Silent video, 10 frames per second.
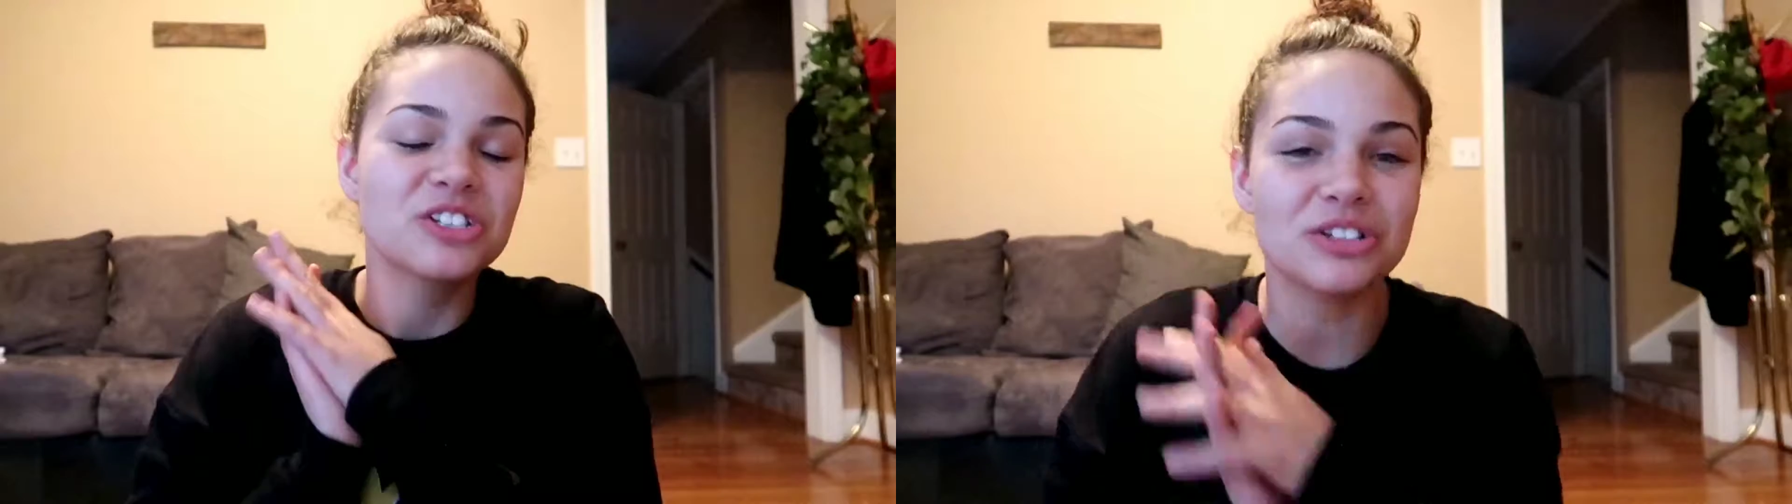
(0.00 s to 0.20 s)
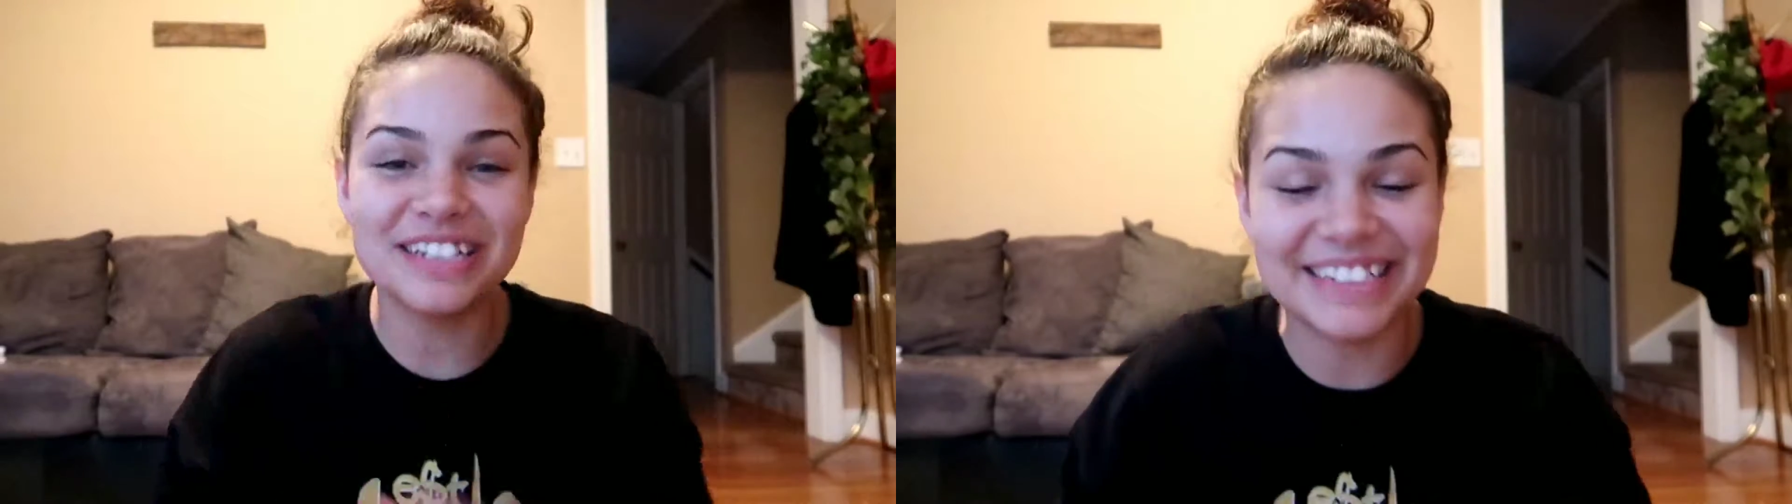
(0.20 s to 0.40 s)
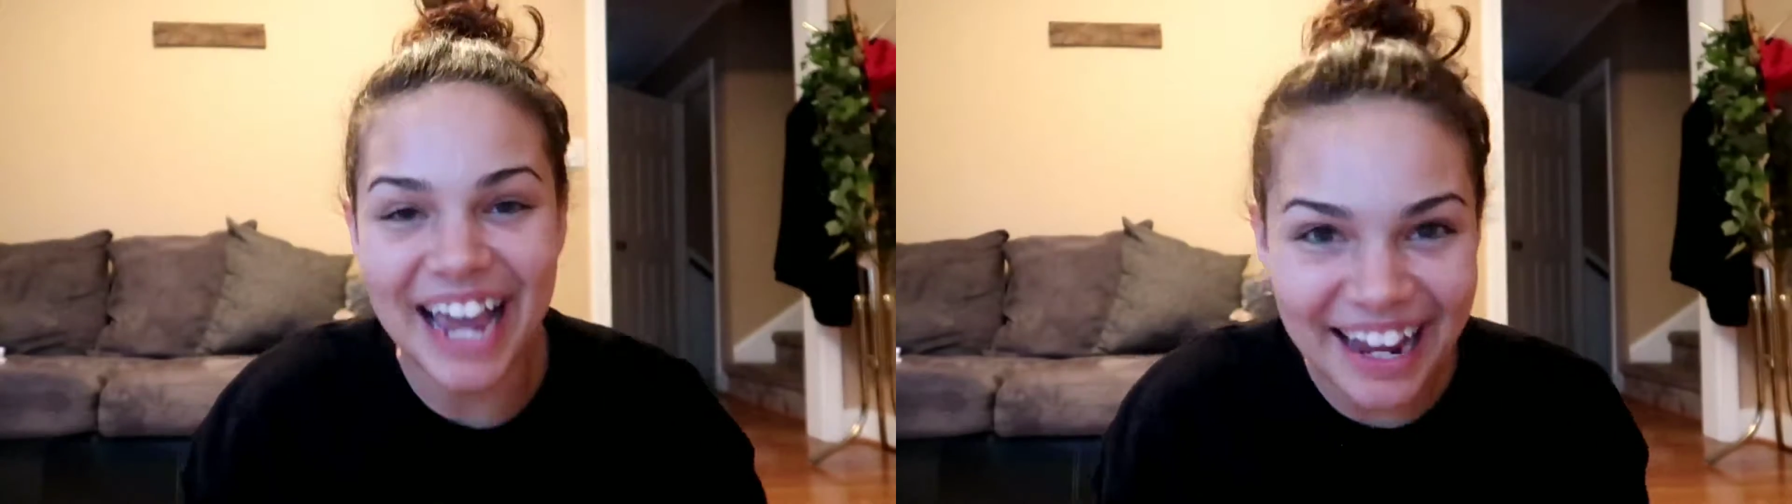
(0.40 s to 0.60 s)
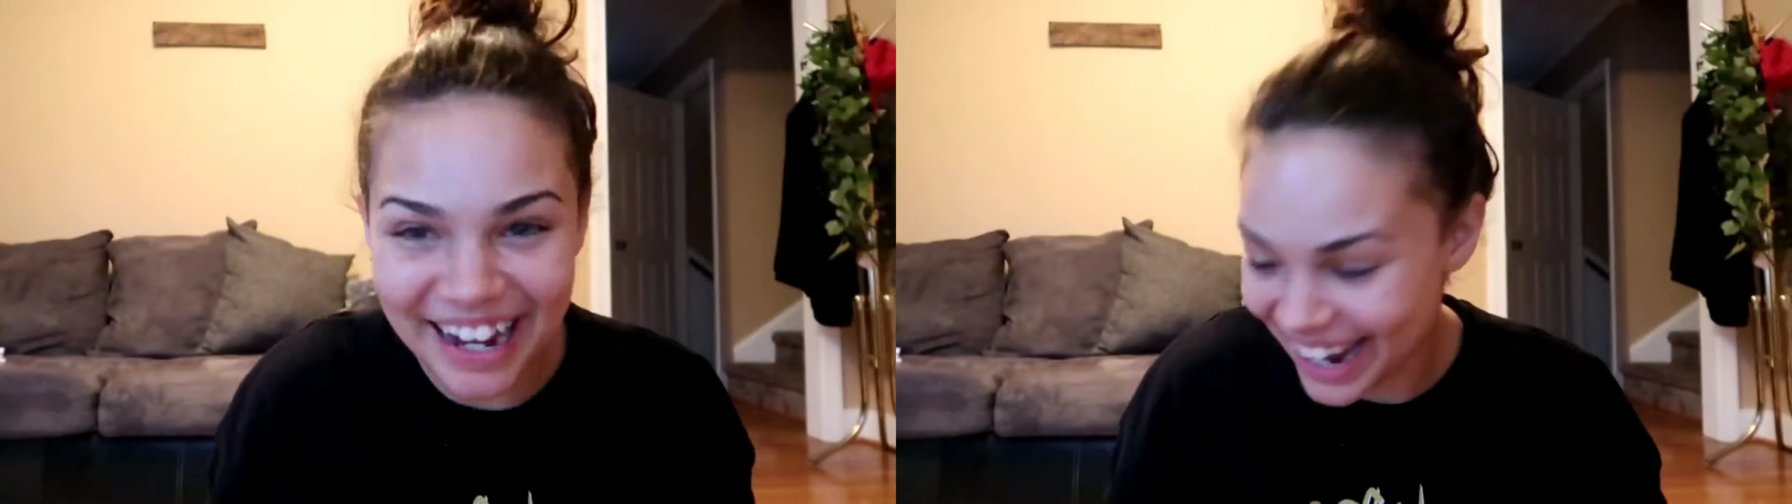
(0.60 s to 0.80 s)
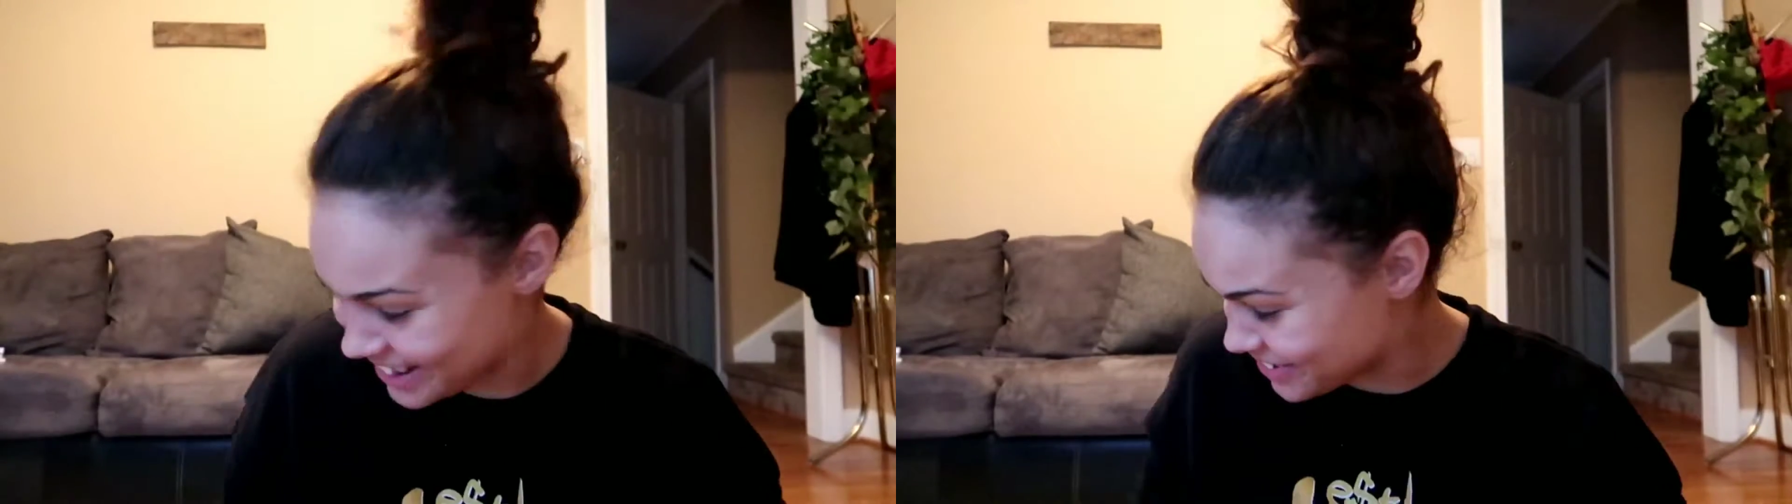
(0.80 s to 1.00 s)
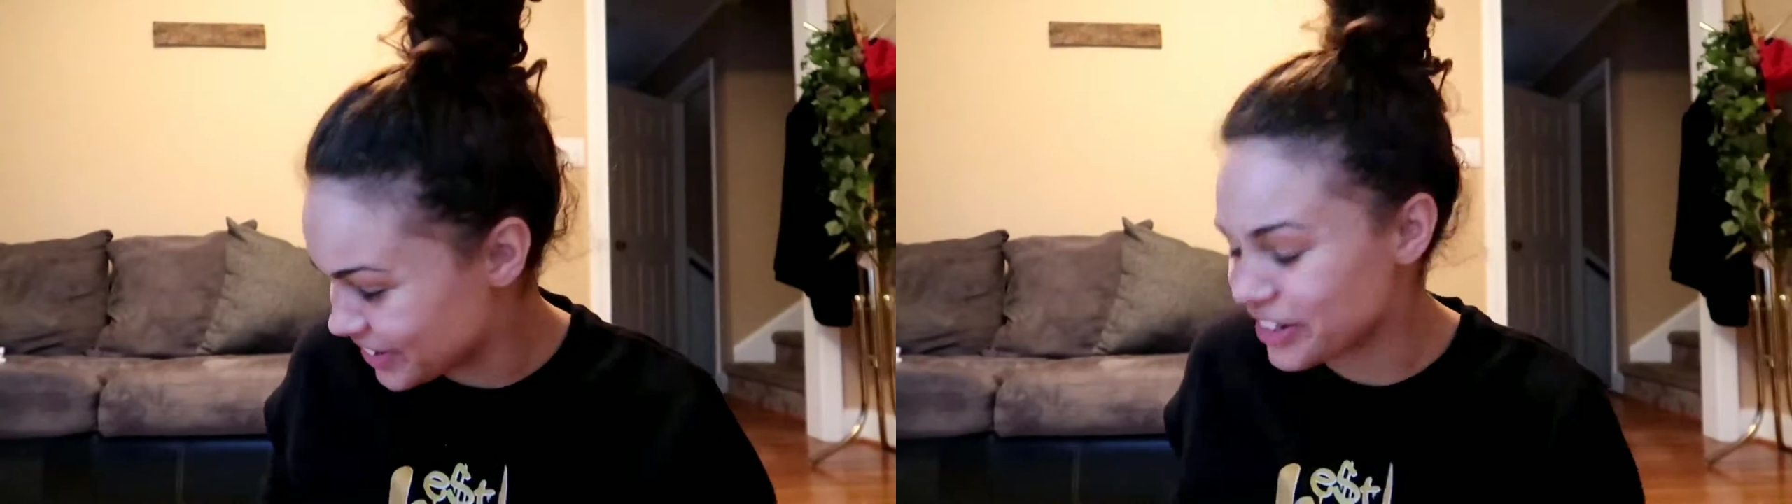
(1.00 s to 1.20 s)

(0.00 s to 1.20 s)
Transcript: So today, guys,